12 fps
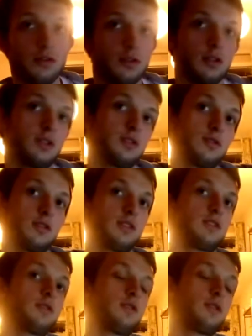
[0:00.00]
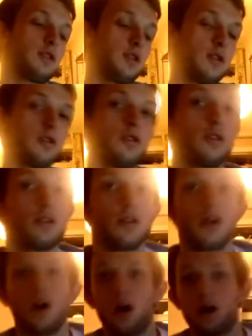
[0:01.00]
like, so that's like
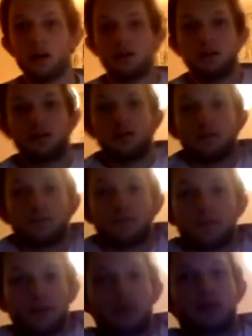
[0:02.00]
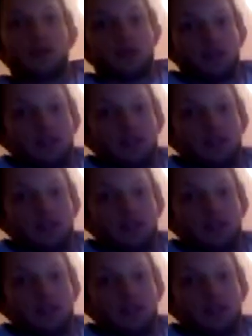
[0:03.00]
I